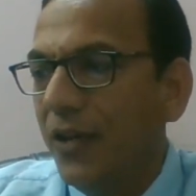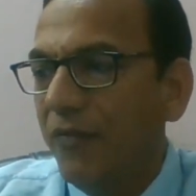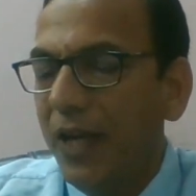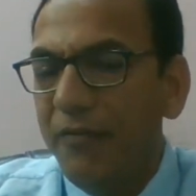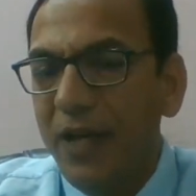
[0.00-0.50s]

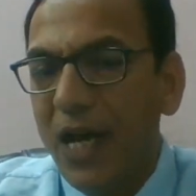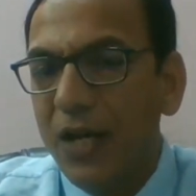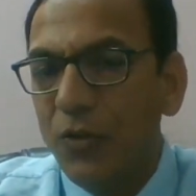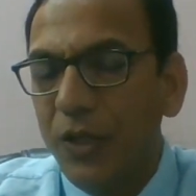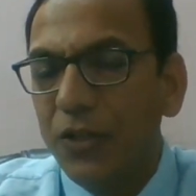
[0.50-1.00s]
when we are
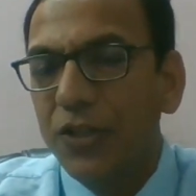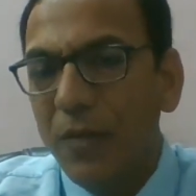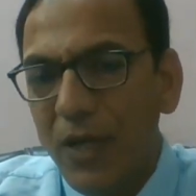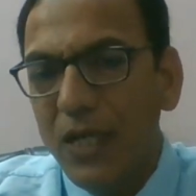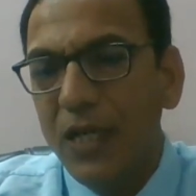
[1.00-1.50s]
doing
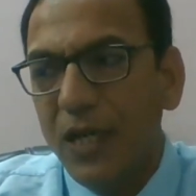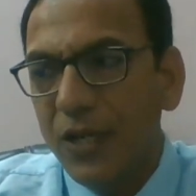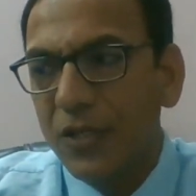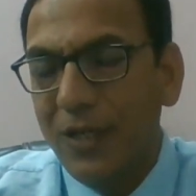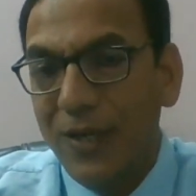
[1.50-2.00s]
thermal
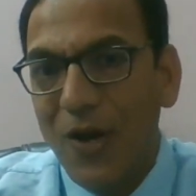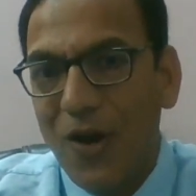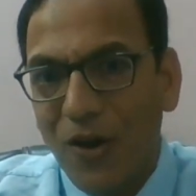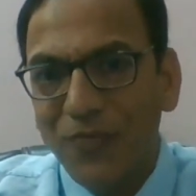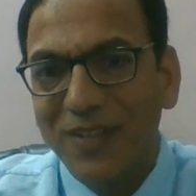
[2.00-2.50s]
degradation
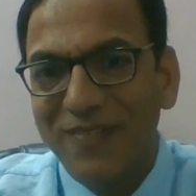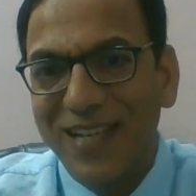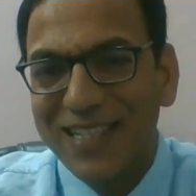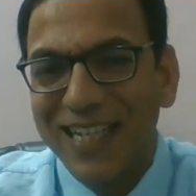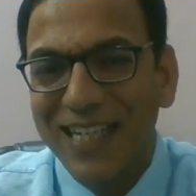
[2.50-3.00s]
of the
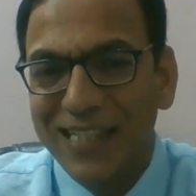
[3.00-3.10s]
waste,